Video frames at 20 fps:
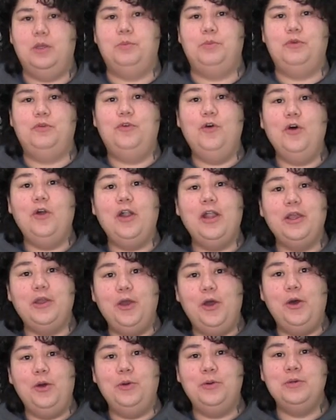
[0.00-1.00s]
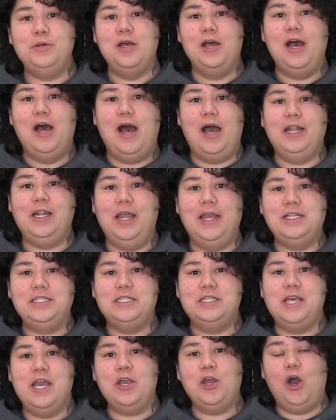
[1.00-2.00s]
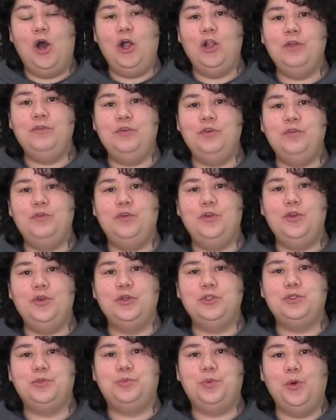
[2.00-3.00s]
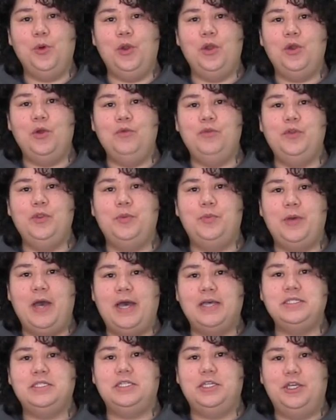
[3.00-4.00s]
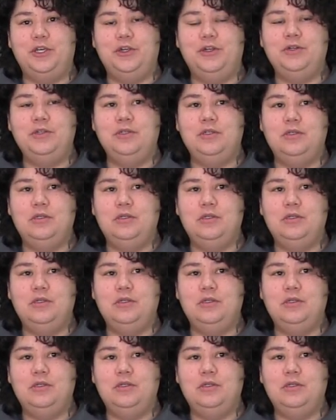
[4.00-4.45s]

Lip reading: Before I go, I'd like to thank all of you for your support over the past year.